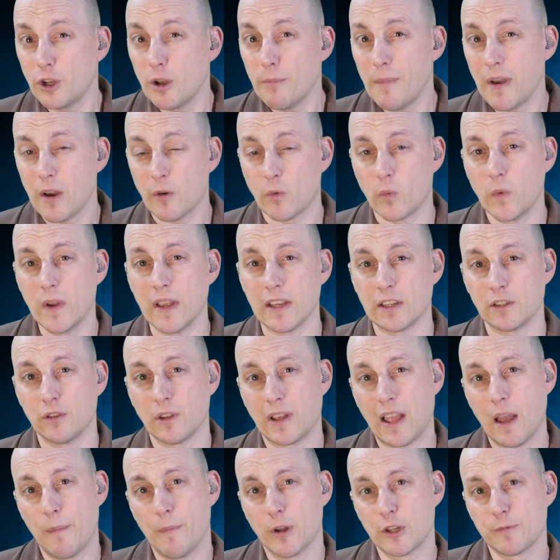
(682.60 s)
look at my wrist.
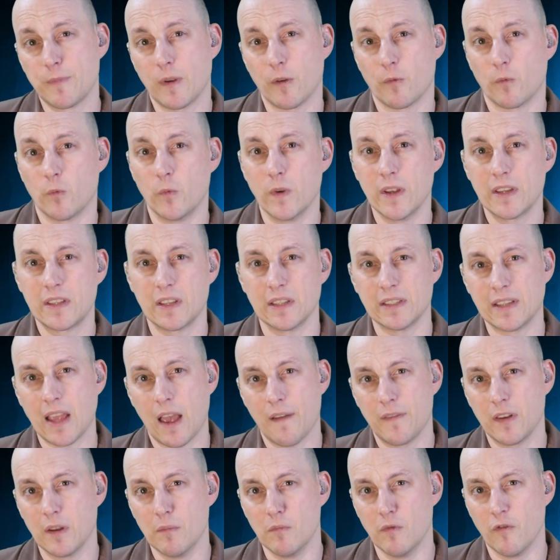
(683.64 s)
Look how much my wrist is
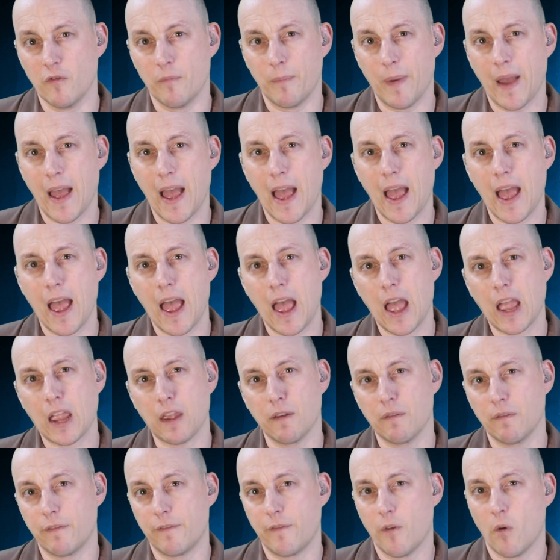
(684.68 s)
having to move back
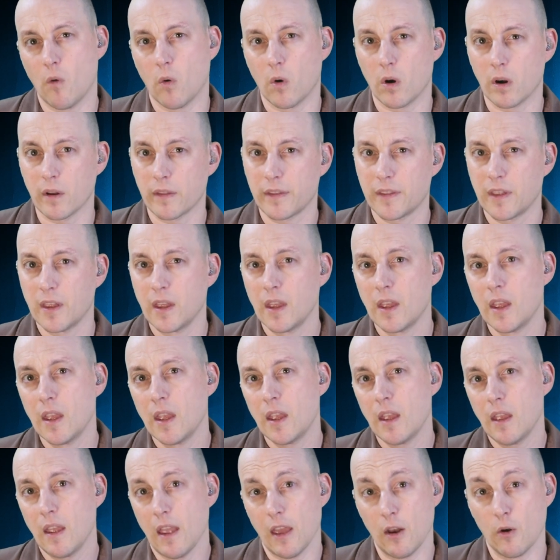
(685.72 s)
and forth
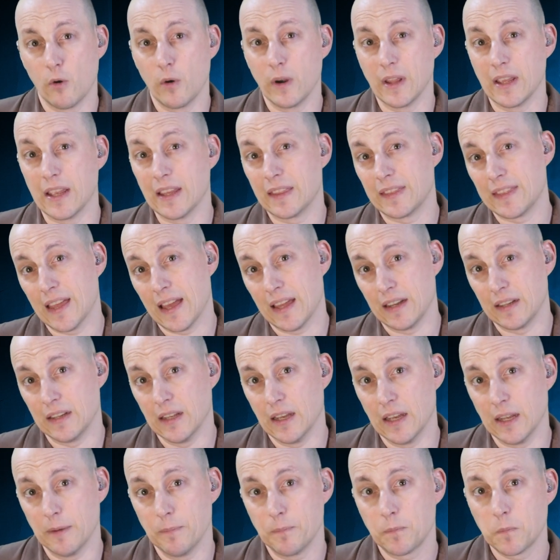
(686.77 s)
in order to get that
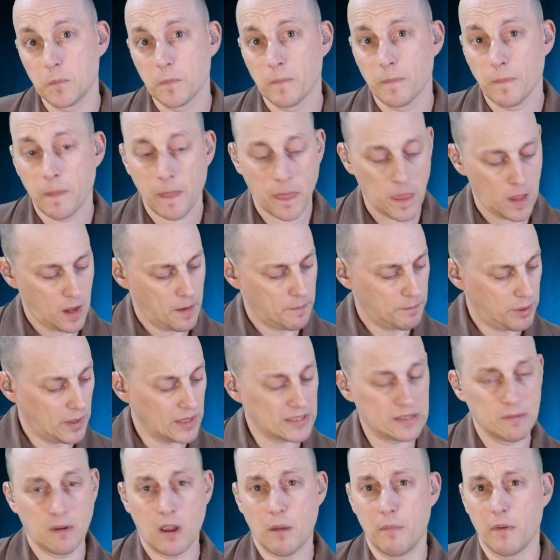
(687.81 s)
done.
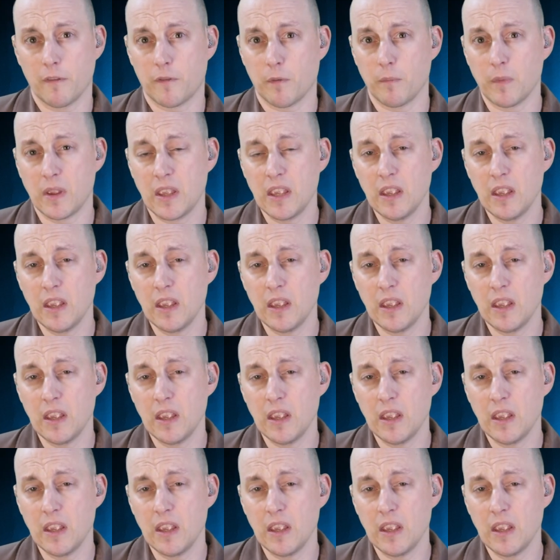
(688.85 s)
Plus, I'm coming from